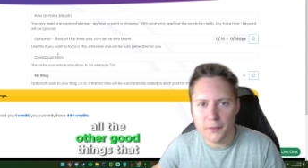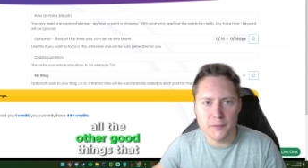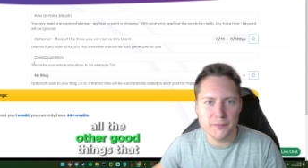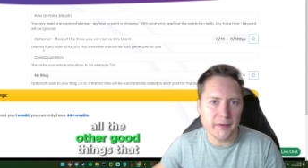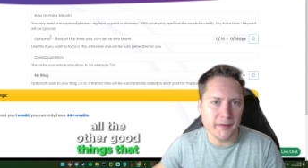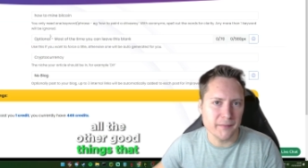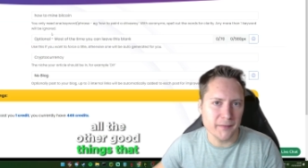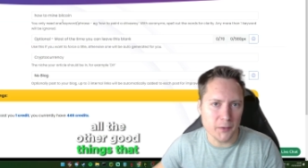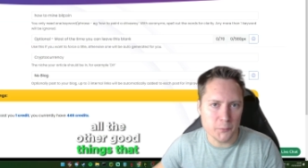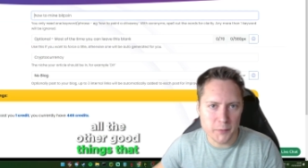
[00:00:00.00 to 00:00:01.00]
good things
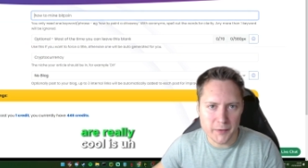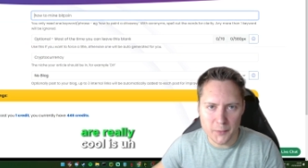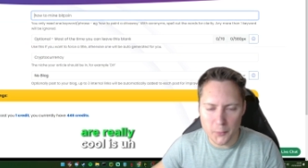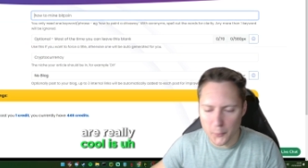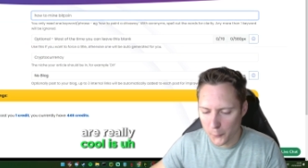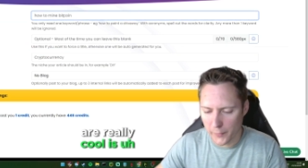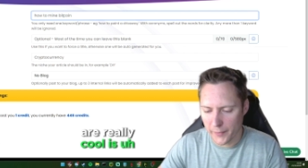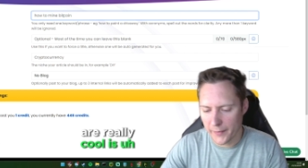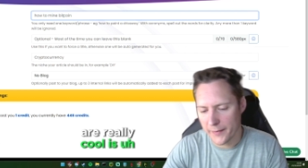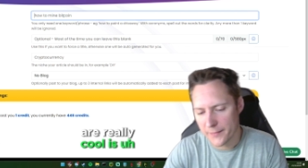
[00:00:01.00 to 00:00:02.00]
that are really cool
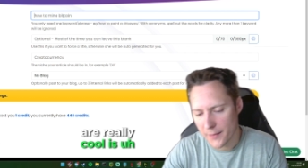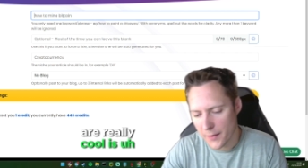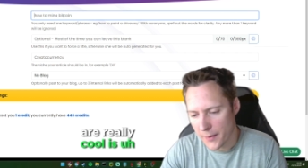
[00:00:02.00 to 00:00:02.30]
is